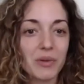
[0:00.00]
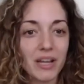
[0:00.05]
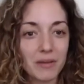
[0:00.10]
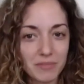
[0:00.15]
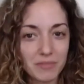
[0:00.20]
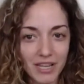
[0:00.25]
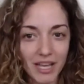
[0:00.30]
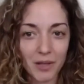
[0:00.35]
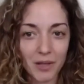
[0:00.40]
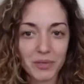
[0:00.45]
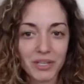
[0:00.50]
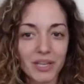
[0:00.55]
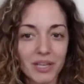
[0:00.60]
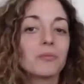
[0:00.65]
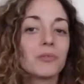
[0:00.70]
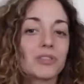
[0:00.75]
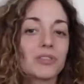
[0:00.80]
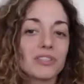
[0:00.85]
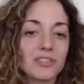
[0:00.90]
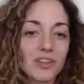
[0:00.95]
I've been helping him
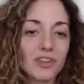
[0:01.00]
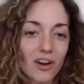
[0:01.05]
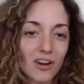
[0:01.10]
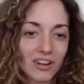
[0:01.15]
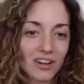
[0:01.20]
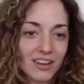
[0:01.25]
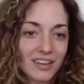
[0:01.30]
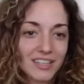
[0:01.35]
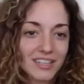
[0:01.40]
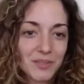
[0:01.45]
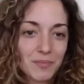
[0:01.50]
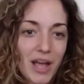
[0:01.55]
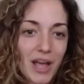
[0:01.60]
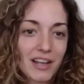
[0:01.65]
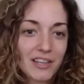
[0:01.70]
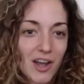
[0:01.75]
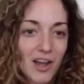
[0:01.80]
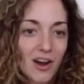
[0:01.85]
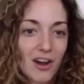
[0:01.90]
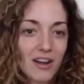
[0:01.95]
with his garden in his
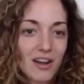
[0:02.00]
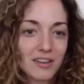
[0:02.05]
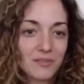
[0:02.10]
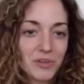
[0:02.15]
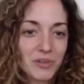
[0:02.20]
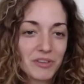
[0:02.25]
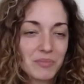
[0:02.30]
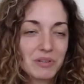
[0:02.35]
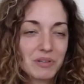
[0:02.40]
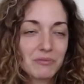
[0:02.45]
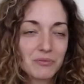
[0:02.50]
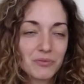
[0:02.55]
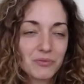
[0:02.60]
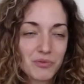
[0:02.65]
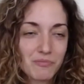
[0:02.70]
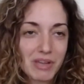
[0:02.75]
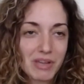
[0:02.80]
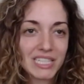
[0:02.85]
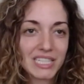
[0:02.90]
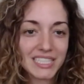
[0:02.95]
backyard, and we've been
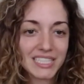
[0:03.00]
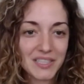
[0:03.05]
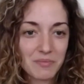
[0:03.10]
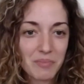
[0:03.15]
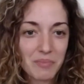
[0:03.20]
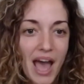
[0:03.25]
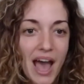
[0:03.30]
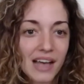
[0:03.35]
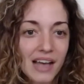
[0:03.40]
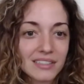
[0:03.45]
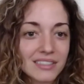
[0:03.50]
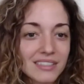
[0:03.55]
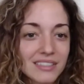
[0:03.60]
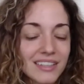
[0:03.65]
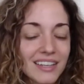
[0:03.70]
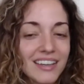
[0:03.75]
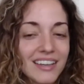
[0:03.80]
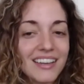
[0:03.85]
roommates in the past.